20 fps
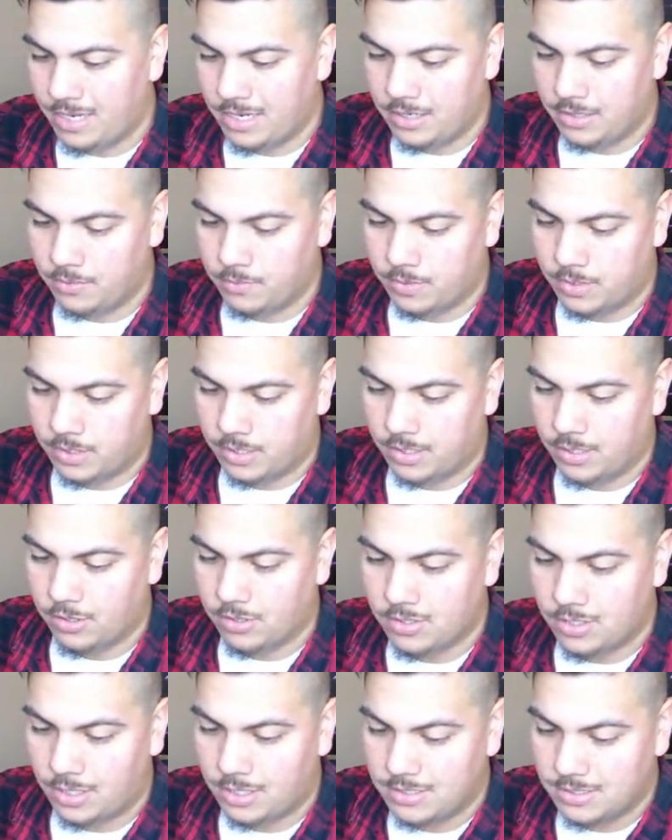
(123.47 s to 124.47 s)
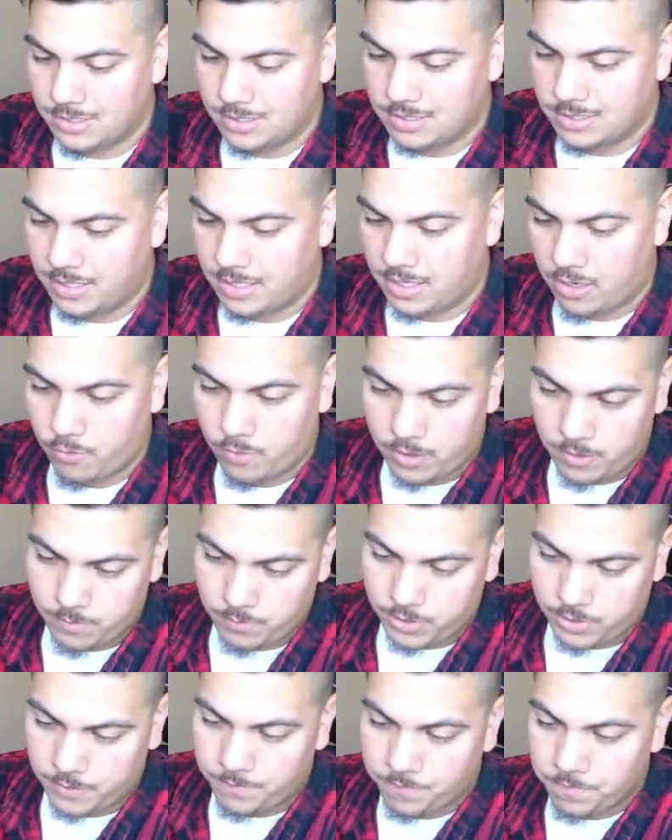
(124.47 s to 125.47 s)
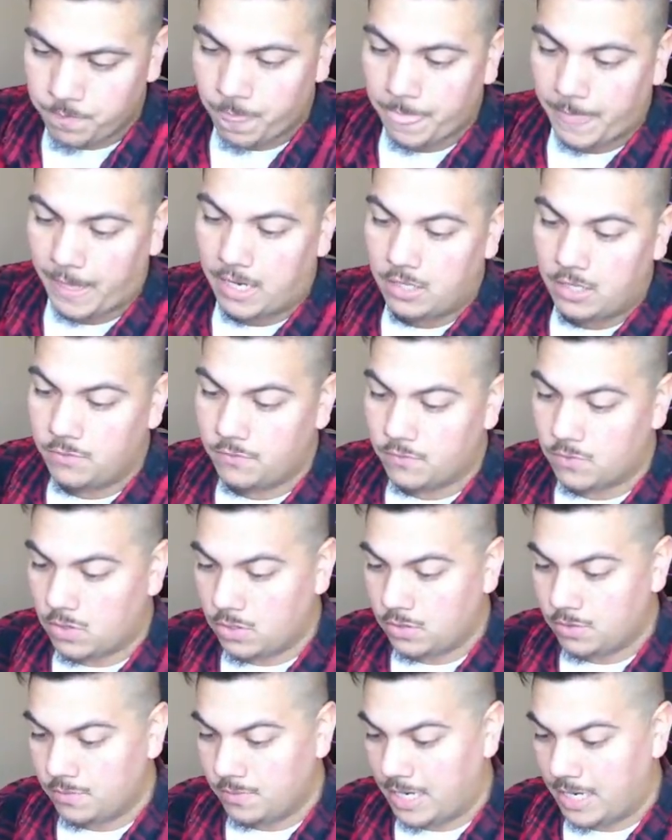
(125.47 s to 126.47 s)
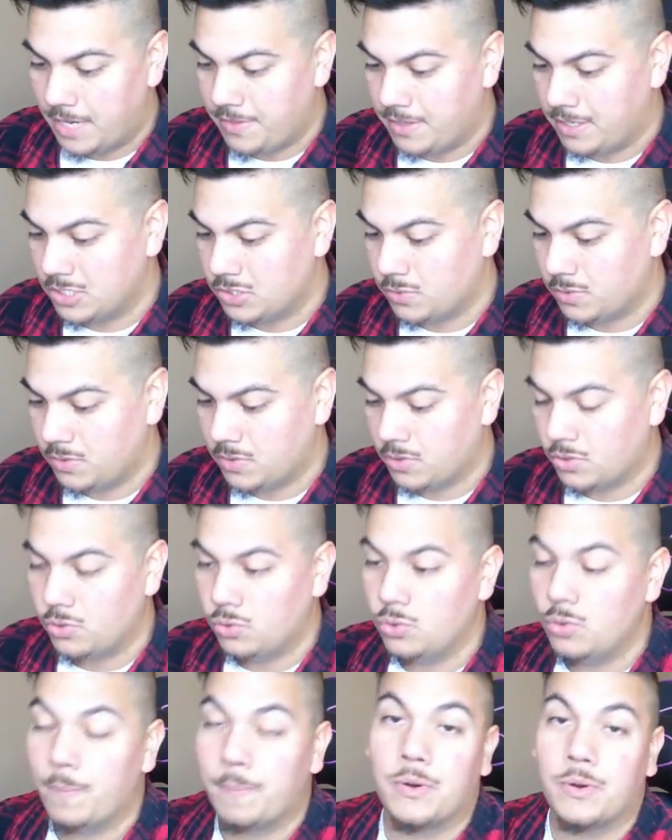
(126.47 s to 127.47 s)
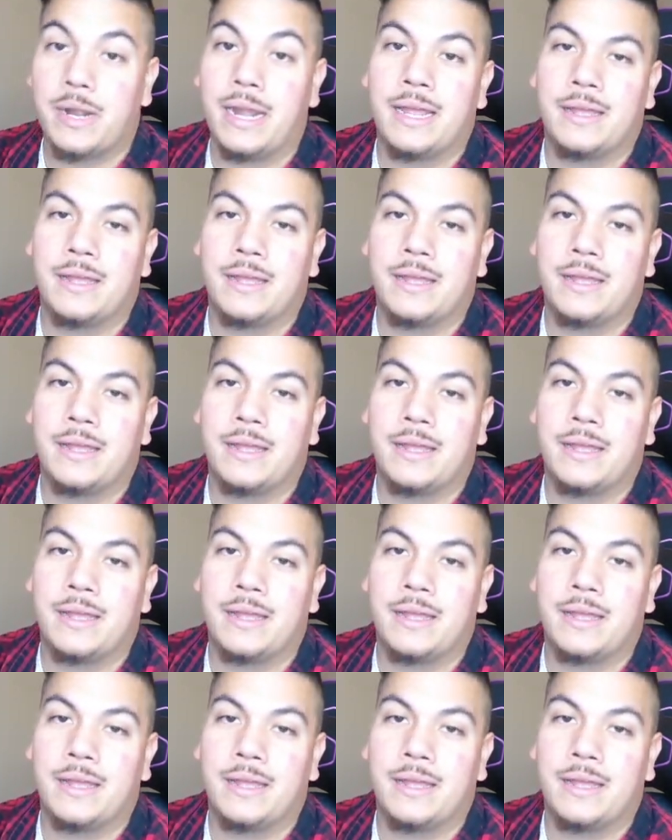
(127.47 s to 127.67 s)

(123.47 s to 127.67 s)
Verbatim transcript: Eh, we're going to toss this anyway. But uh, overall, I think it's really, really cool.